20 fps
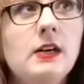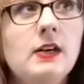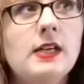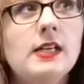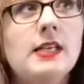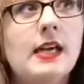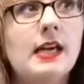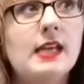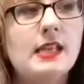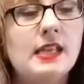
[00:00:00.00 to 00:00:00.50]

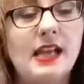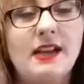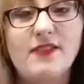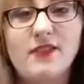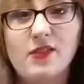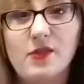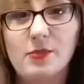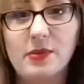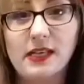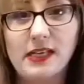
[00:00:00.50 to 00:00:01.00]
which I still
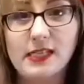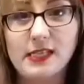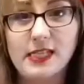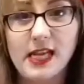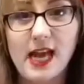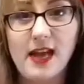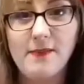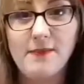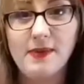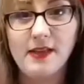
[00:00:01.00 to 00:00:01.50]
haven't
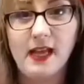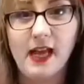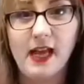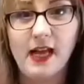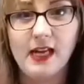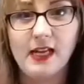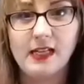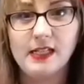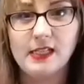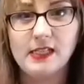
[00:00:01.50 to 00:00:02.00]
replaced yet
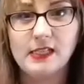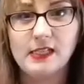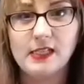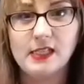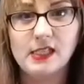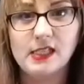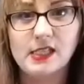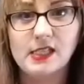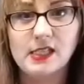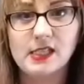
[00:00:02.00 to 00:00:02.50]

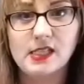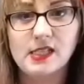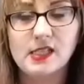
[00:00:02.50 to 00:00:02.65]
because